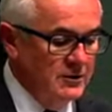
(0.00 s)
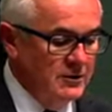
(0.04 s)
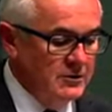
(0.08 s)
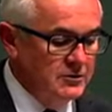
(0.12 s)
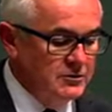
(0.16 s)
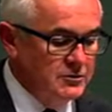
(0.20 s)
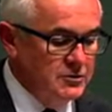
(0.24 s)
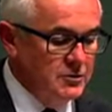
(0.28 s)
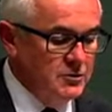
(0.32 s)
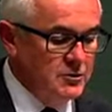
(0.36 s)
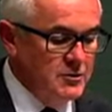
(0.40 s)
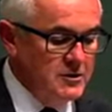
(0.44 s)

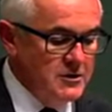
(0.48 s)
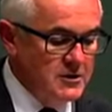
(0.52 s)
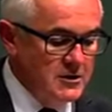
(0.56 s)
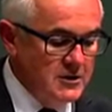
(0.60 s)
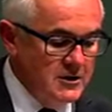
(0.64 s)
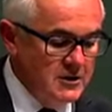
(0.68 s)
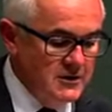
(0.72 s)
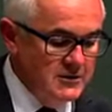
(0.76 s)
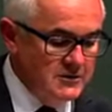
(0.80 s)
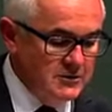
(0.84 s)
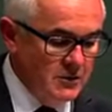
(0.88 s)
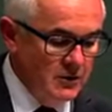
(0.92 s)
due to
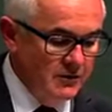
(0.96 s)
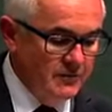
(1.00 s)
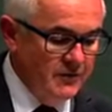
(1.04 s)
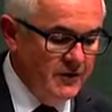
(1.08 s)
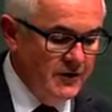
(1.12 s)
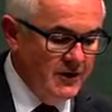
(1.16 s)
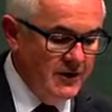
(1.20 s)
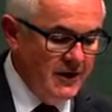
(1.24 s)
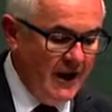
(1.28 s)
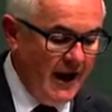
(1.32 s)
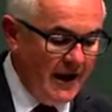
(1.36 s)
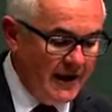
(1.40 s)
years of
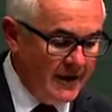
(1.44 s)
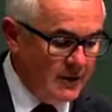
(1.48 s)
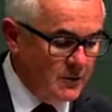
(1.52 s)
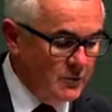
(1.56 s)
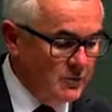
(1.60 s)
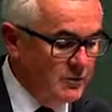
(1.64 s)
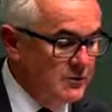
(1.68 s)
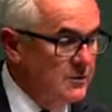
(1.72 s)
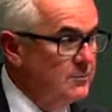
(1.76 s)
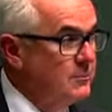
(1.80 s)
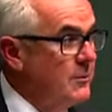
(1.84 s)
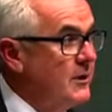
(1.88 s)

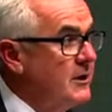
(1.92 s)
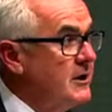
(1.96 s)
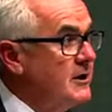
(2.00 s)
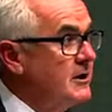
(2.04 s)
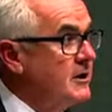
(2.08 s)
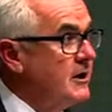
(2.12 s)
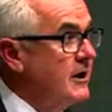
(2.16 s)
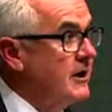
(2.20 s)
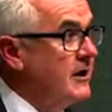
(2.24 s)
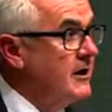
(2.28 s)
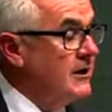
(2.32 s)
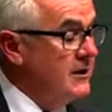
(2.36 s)
inadequate
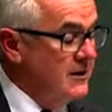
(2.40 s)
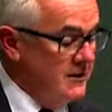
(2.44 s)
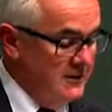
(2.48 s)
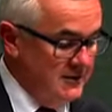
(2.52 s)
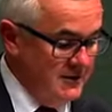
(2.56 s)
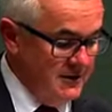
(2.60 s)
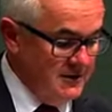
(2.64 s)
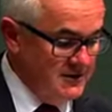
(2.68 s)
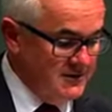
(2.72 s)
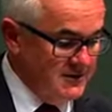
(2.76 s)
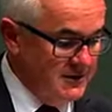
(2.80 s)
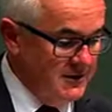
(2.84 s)
Medicare
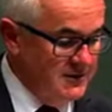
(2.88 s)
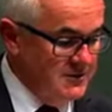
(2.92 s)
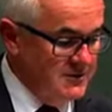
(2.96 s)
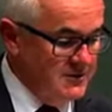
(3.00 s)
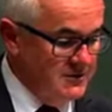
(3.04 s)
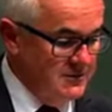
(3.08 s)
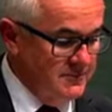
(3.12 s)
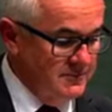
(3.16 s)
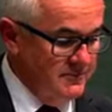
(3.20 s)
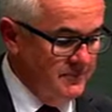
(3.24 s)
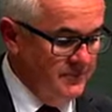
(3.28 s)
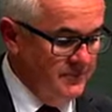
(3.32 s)
indexation.